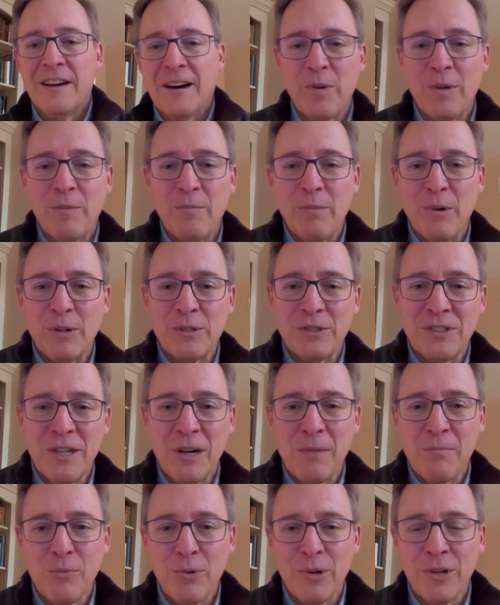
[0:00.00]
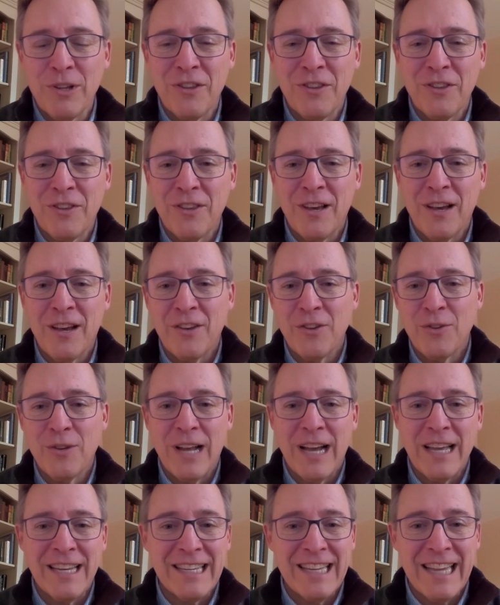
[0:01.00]
merged up with
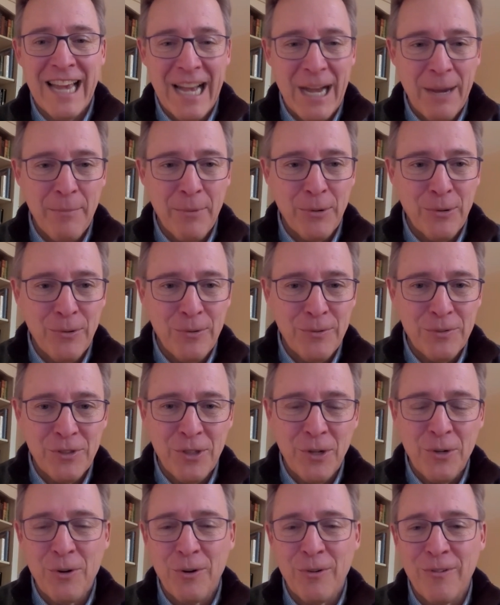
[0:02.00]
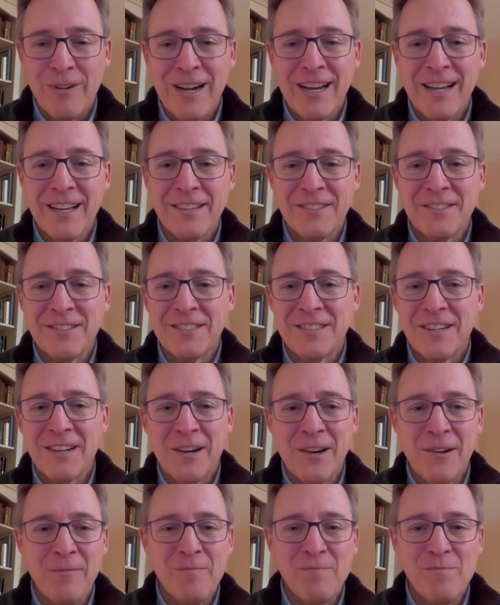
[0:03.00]
United Capital, Joe Duran's
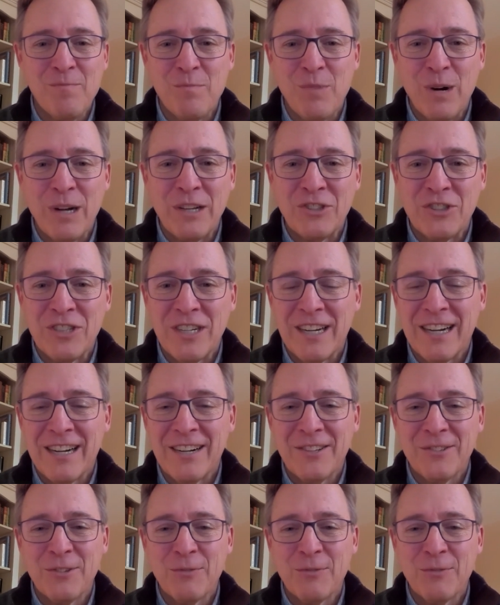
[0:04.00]
brainchild,